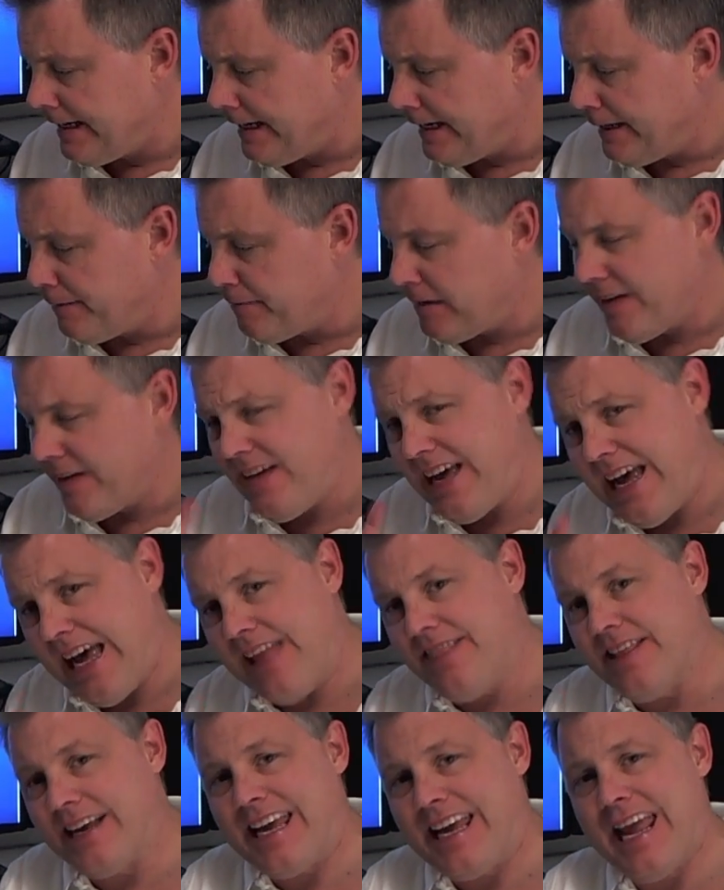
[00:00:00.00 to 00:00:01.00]
I've
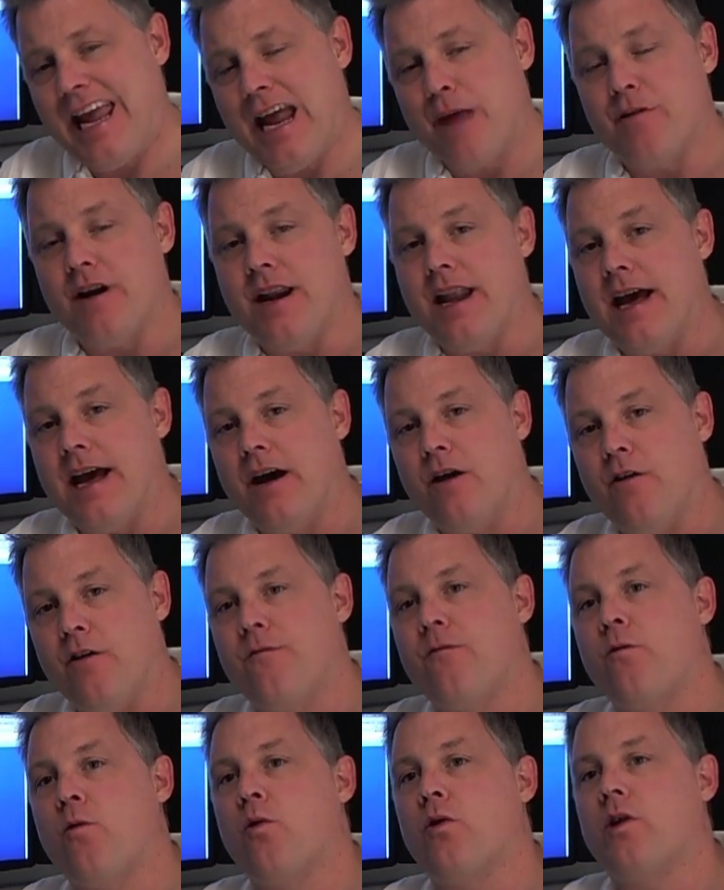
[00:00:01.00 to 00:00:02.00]
had the camera now
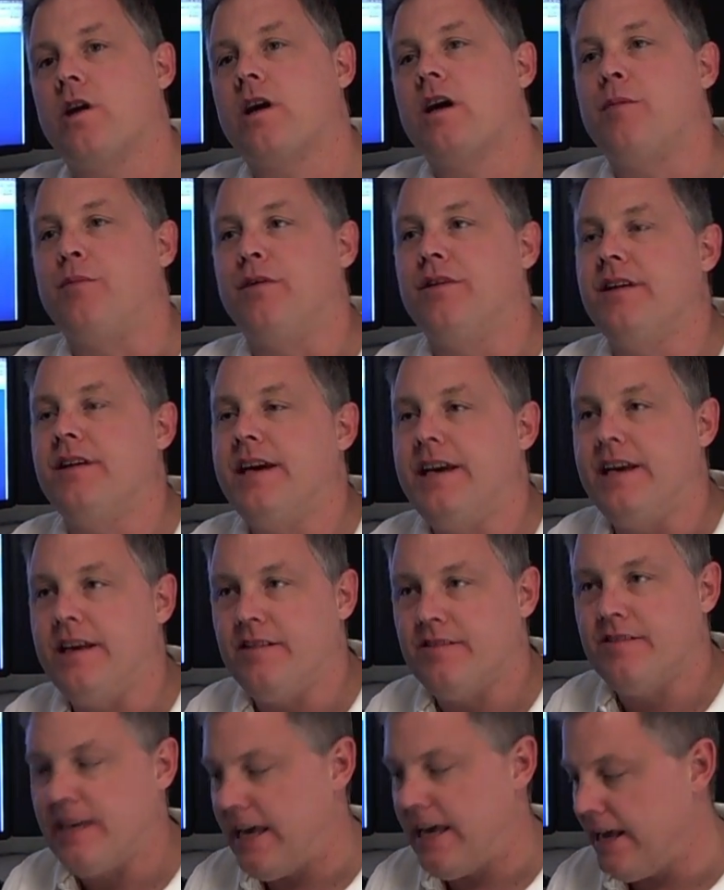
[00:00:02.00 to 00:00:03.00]
for a couple
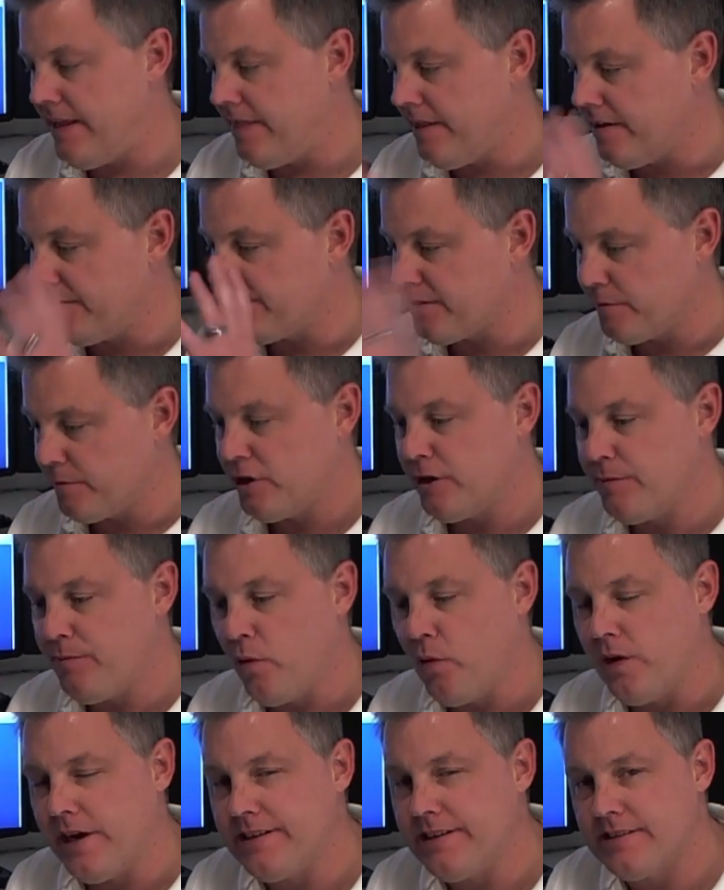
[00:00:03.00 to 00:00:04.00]
days, and there's some good
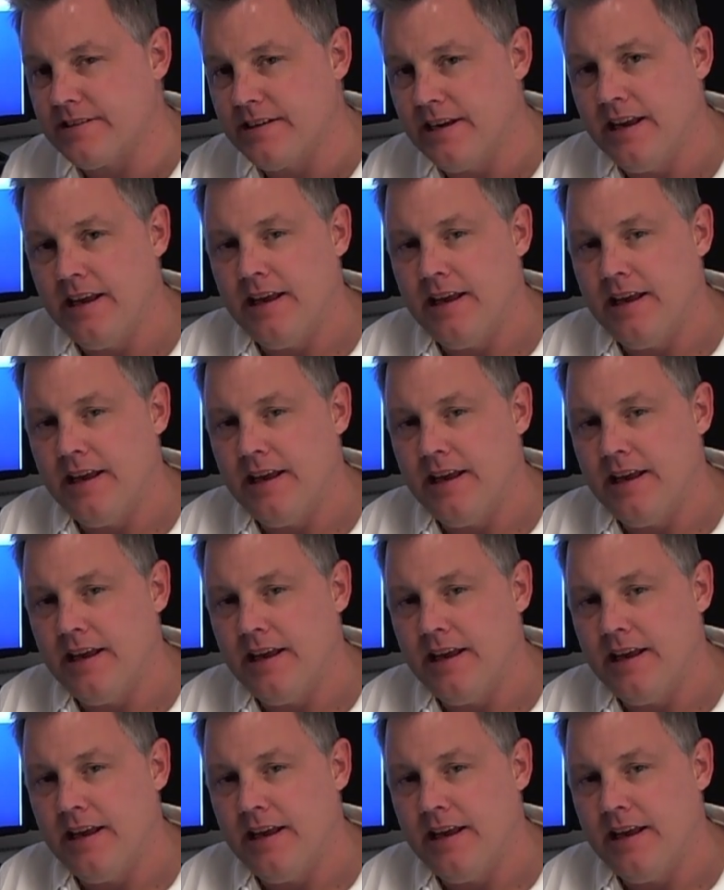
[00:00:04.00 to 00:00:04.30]
points